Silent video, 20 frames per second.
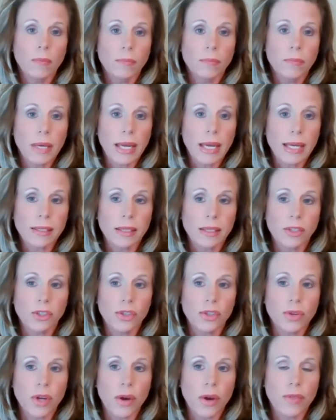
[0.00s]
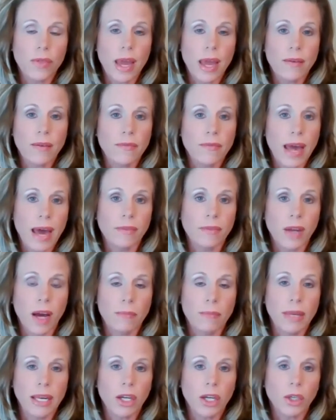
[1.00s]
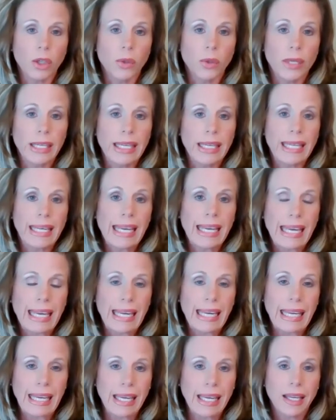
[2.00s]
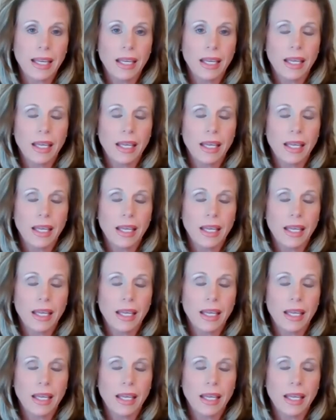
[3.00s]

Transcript: because as you know, they have not been included in any